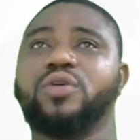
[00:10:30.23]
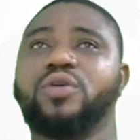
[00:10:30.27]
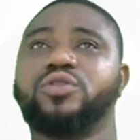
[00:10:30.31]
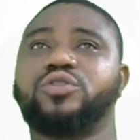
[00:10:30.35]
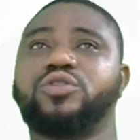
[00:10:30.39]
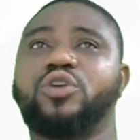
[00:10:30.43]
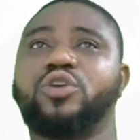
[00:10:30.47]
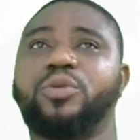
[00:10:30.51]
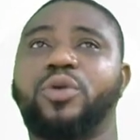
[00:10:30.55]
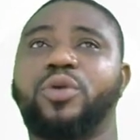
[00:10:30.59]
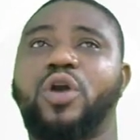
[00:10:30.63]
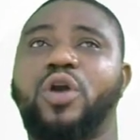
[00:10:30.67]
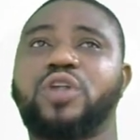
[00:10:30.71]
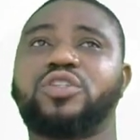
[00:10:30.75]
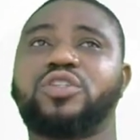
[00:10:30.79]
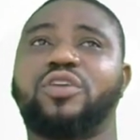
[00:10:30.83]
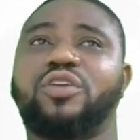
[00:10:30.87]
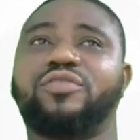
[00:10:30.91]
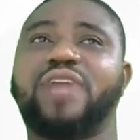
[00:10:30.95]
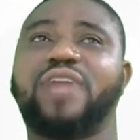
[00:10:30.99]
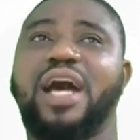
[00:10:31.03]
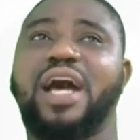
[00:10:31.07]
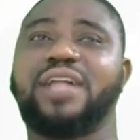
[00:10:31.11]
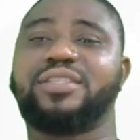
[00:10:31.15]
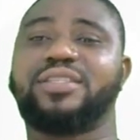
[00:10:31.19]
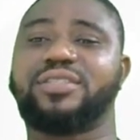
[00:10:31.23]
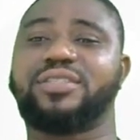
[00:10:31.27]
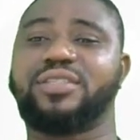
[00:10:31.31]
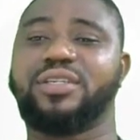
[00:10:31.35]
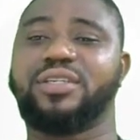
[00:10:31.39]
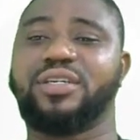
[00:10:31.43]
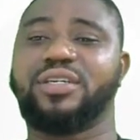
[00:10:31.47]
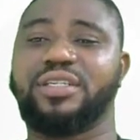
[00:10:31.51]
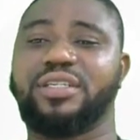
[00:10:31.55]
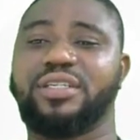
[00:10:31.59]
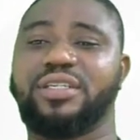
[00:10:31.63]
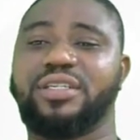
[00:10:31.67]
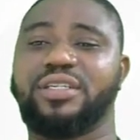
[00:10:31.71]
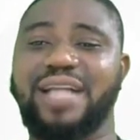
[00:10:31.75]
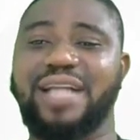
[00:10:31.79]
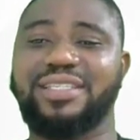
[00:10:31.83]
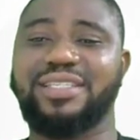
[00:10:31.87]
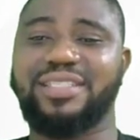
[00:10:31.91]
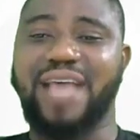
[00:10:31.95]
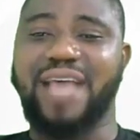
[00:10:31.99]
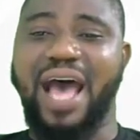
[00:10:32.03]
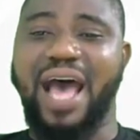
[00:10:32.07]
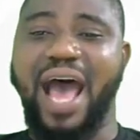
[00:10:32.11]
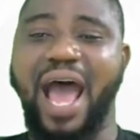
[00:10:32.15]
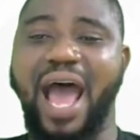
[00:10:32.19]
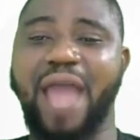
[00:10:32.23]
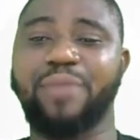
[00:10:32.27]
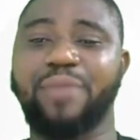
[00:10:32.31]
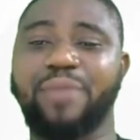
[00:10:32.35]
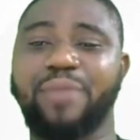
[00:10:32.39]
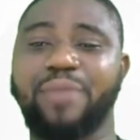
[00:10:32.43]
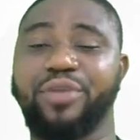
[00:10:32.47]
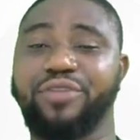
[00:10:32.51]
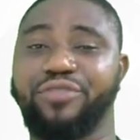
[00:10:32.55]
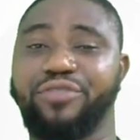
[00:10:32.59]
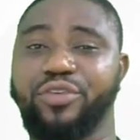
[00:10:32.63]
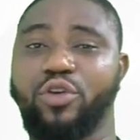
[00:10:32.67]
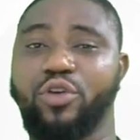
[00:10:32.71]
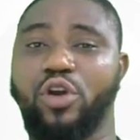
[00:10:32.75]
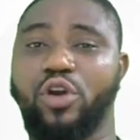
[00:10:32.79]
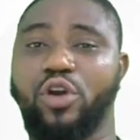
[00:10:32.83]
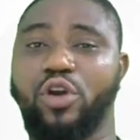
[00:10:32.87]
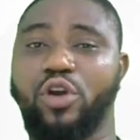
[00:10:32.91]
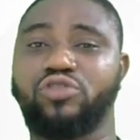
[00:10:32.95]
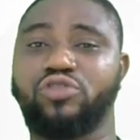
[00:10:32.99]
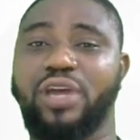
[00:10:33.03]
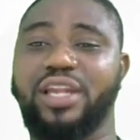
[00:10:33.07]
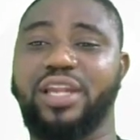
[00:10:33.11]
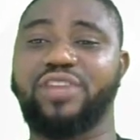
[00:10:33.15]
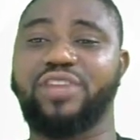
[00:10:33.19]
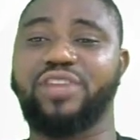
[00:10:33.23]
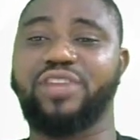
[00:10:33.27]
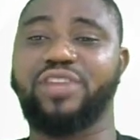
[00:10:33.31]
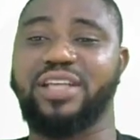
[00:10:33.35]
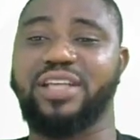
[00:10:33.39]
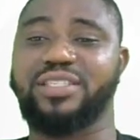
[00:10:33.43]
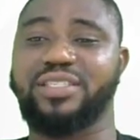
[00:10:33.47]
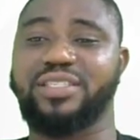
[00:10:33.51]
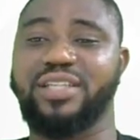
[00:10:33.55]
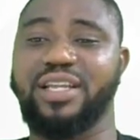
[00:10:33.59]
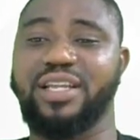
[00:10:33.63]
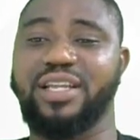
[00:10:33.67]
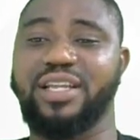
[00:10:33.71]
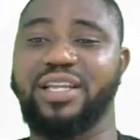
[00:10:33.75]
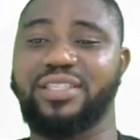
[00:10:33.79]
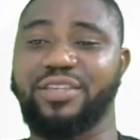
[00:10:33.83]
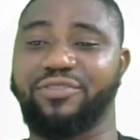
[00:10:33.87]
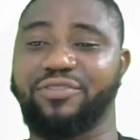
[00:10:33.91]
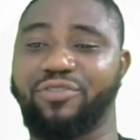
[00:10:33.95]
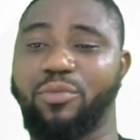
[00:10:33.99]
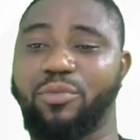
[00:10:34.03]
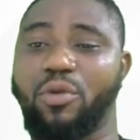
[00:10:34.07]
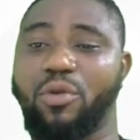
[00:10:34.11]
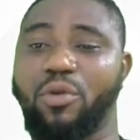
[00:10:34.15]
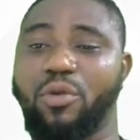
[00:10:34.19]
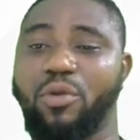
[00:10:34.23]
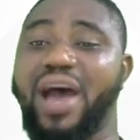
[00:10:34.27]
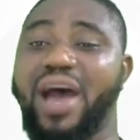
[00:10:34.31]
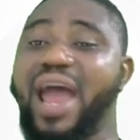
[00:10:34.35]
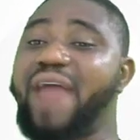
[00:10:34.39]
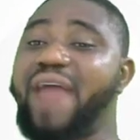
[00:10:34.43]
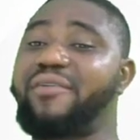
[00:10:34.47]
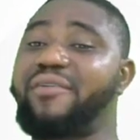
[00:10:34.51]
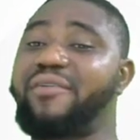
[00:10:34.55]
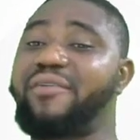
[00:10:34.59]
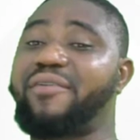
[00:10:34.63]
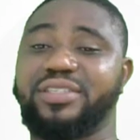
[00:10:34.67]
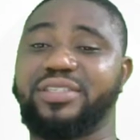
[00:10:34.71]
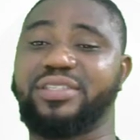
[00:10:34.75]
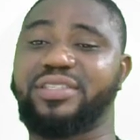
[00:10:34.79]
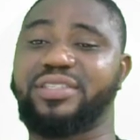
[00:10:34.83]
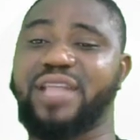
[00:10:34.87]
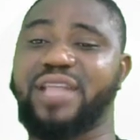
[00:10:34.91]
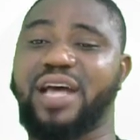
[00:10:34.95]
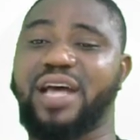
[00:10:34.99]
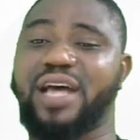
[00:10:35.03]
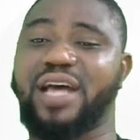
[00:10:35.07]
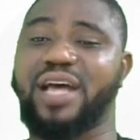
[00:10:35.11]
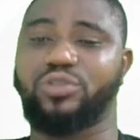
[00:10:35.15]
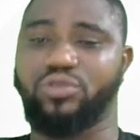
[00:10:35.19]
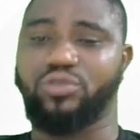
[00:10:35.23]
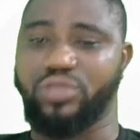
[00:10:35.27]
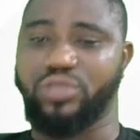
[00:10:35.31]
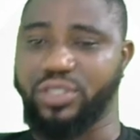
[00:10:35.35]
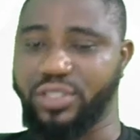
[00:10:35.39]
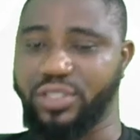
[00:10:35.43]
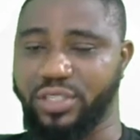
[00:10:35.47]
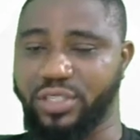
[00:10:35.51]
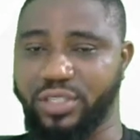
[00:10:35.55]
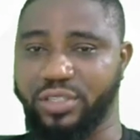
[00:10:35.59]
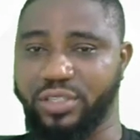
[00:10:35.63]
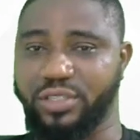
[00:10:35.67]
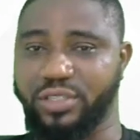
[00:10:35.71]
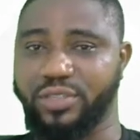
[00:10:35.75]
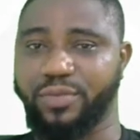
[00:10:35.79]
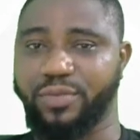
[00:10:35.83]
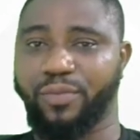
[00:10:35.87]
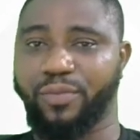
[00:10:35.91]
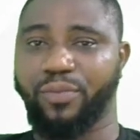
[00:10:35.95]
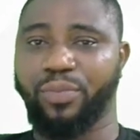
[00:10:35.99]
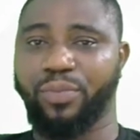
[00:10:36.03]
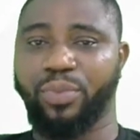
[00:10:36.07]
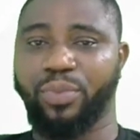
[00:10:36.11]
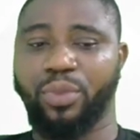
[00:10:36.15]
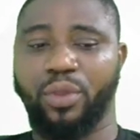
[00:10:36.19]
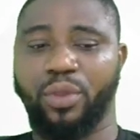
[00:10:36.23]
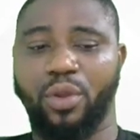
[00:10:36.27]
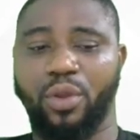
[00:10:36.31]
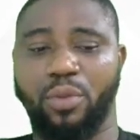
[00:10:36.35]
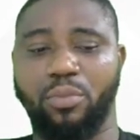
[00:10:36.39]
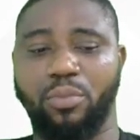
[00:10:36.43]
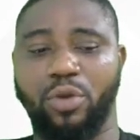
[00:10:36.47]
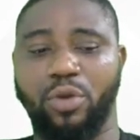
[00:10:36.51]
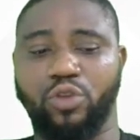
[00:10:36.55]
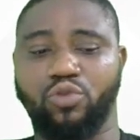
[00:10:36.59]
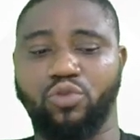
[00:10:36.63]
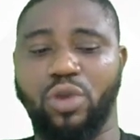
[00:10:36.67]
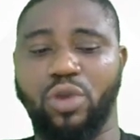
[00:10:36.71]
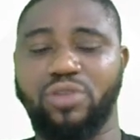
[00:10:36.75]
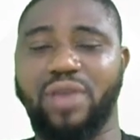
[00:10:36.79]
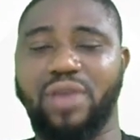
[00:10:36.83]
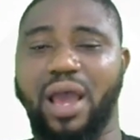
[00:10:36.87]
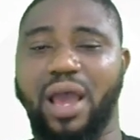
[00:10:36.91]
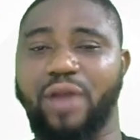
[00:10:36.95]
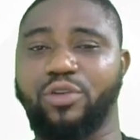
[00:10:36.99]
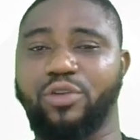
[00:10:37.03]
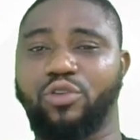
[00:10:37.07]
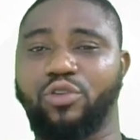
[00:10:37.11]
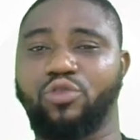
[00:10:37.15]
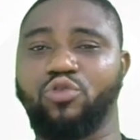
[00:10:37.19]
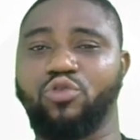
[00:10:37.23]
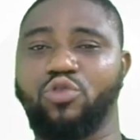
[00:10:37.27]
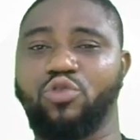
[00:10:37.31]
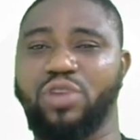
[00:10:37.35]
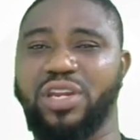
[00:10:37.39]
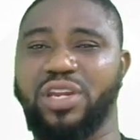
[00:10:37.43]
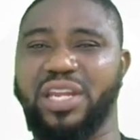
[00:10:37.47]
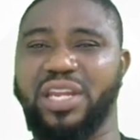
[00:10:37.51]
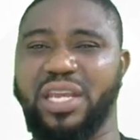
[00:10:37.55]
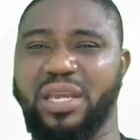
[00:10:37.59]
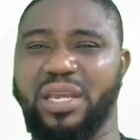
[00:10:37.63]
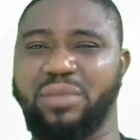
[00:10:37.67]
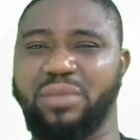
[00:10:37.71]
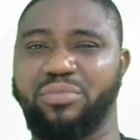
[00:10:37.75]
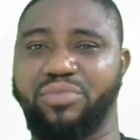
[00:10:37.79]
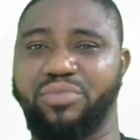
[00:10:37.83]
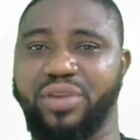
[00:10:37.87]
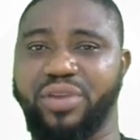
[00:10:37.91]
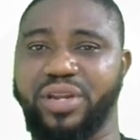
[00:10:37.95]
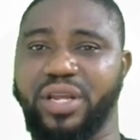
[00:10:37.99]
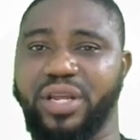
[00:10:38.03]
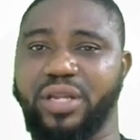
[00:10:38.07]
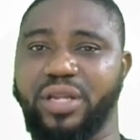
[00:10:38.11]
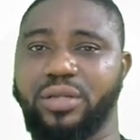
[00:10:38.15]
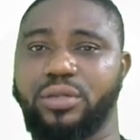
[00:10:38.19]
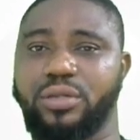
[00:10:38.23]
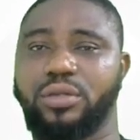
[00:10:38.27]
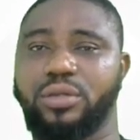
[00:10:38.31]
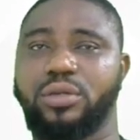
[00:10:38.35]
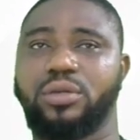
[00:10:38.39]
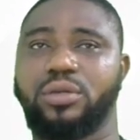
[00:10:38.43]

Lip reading: So because of that, that hybrid vigor usually translates in form of high resistance to disease. But when you are doing inbreeding,